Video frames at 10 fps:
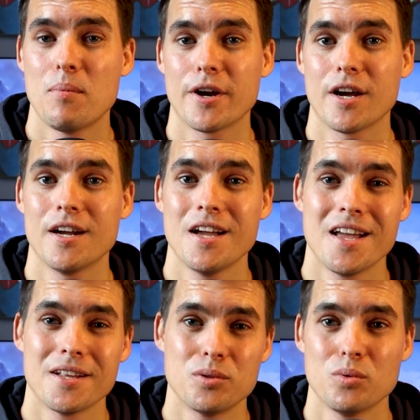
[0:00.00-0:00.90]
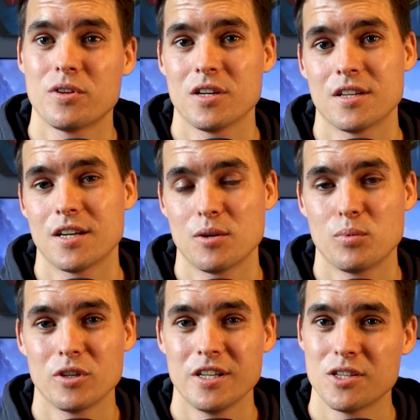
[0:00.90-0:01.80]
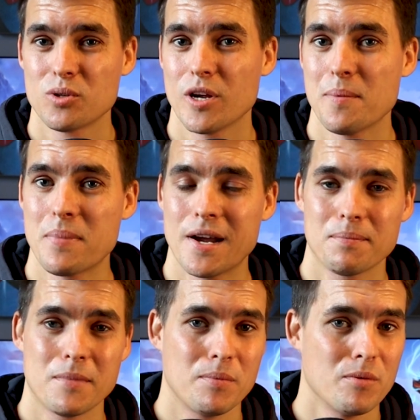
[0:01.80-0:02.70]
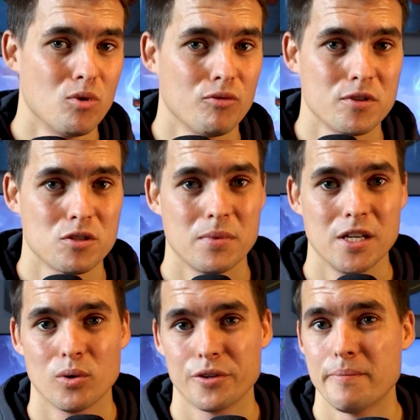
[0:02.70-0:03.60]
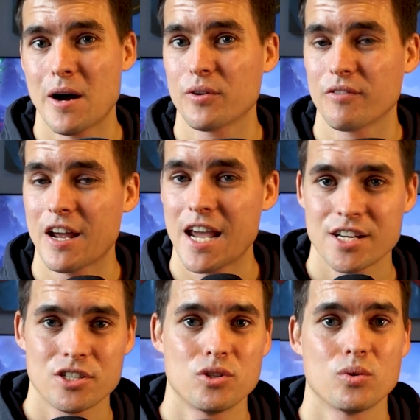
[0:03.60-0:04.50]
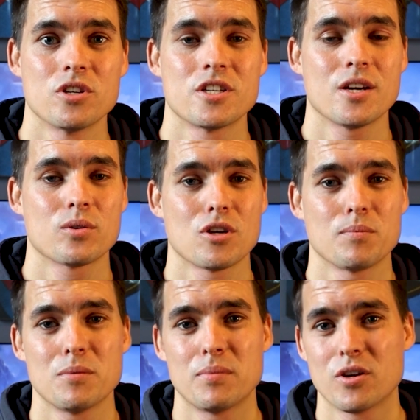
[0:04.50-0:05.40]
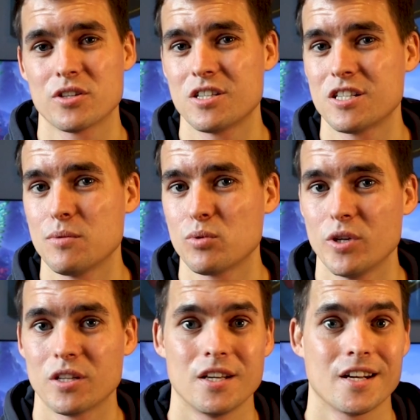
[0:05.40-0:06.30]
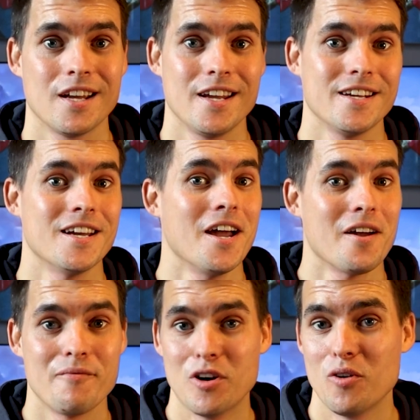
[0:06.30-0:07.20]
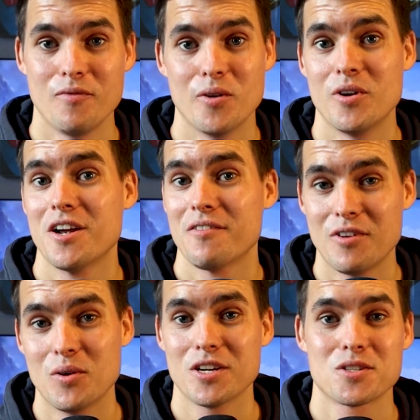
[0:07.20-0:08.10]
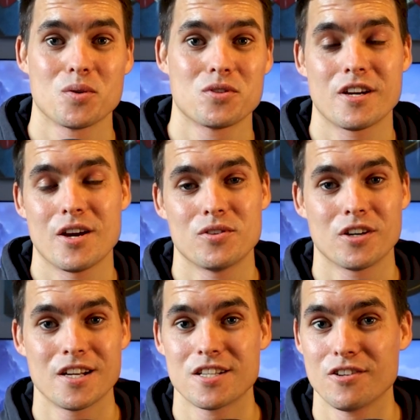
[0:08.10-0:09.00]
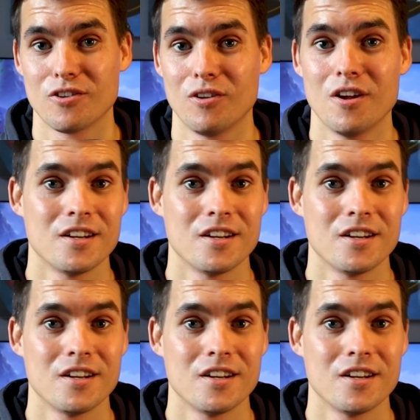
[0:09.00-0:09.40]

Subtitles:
but I do think that it would need to impact maybe movement speed or the amount of actions you can take or something, because it seems weird that a very exhausted character can still